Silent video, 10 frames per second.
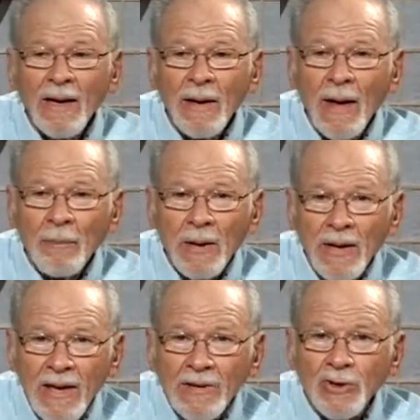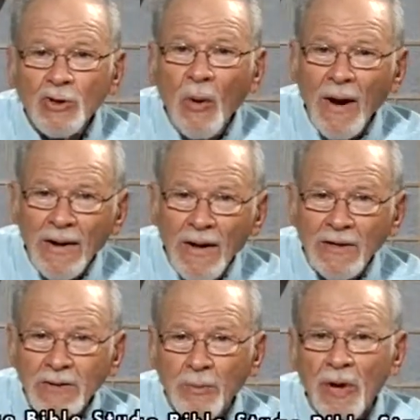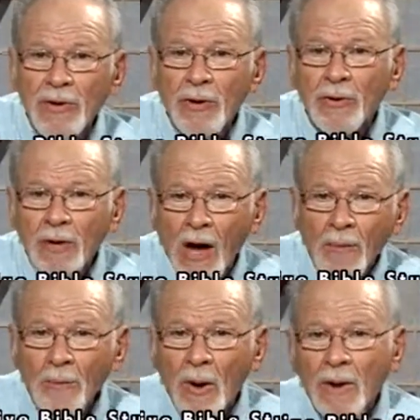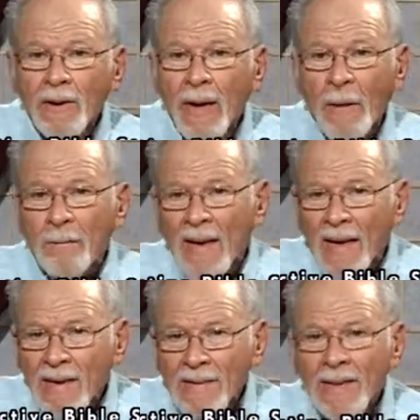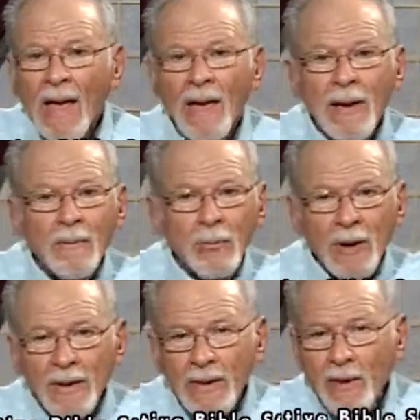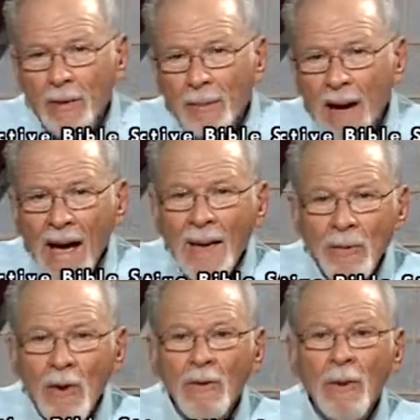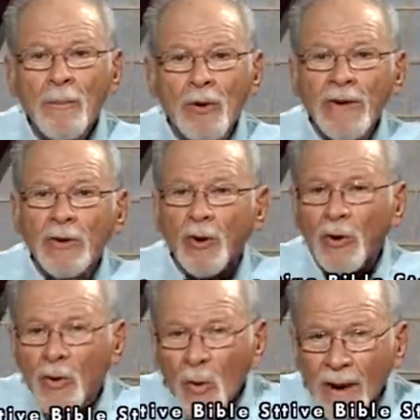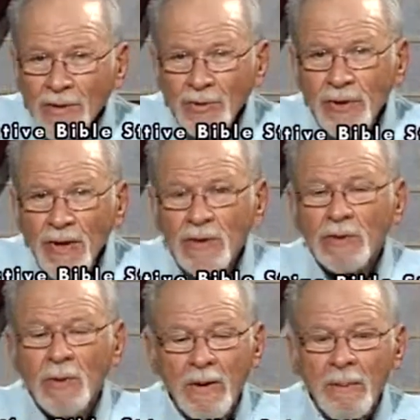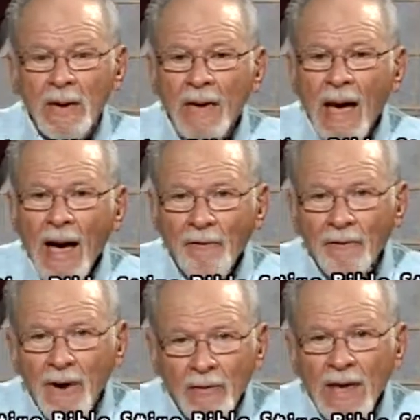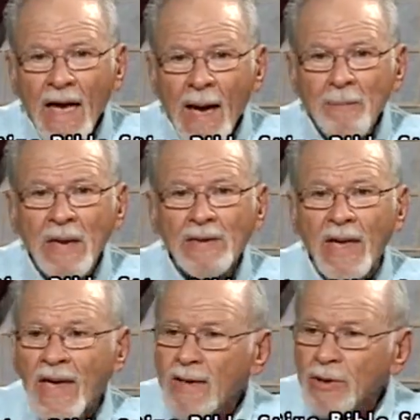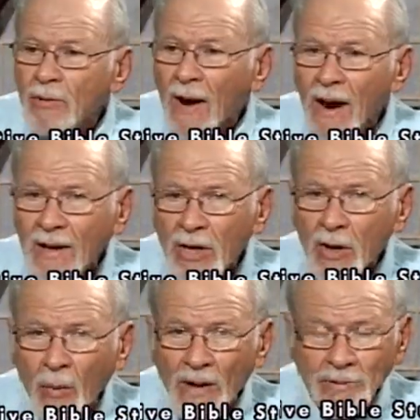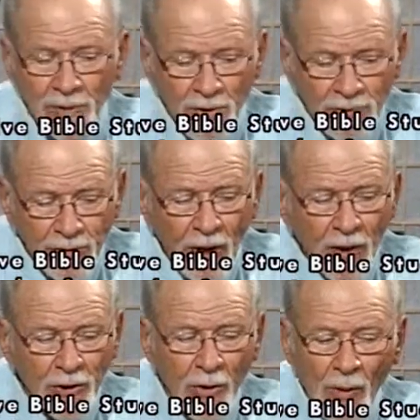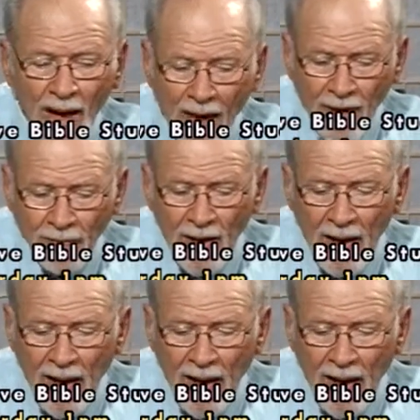Uh, please join us. Bring your notebook, a pen, bring your Bible, bring your questions. We'd be very happy to answer any questions you have.